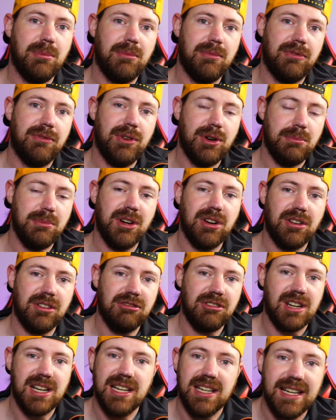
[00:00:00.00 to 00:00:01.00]
filming on
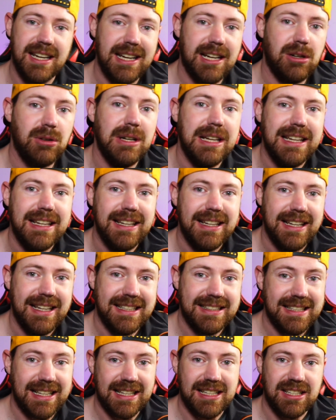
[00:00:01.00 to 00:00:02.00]
right now
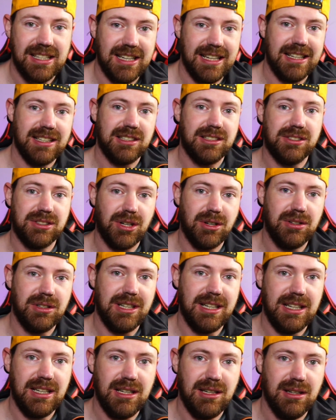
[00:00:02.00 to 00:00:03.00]
is actually a
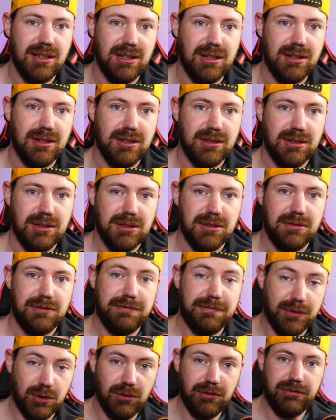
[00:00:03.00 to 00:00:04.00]
Sony
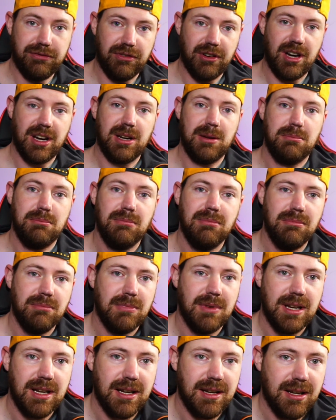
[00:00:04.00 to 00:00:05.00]
full frame
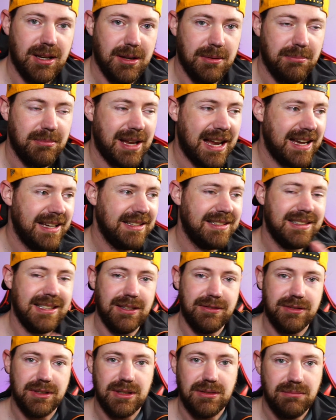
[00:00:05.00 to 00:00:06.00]

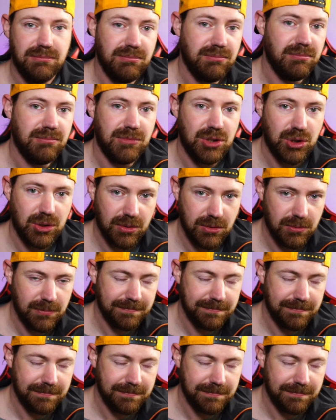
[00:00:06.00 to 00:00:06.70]
A7 II.